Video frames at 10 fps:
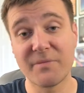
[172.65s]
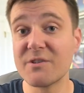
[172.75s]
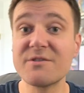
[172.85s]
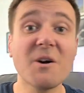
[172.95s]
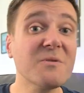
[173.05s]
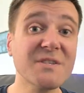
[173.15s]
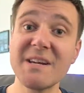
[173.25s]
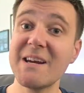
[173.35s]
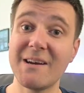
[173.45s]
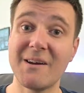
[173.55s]
There's no
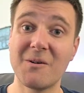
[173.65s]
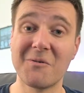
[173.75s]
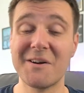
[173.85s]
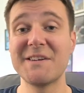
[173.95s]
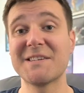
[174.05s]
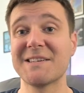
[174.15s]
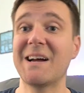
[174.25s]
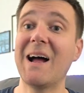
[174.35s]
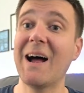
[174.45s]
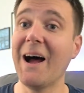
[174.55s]
scene where he says,
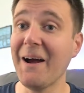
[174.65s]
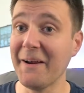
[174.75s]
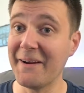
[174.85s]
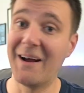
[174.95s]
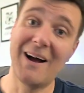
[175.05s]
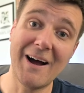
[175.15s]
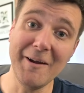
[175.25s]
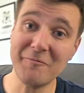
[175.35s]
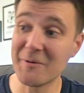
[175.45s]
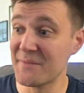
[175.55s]
Hi,
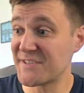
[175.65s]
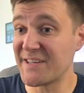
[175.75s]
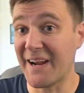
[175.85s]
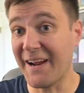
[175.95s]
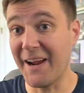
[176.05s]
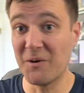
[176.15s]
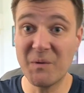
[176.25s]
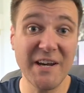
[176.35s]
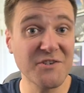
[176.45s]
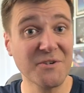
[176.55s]
I'm from the CIA.
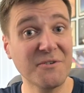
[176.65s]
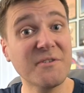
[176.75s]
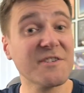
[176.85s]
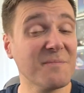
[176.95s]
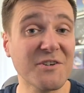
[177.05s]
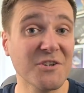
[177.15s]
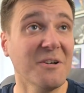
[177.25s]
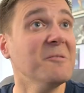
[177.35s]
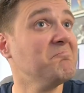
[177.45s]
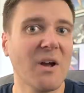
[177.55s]
We need you to do this
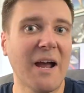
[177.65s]
mission.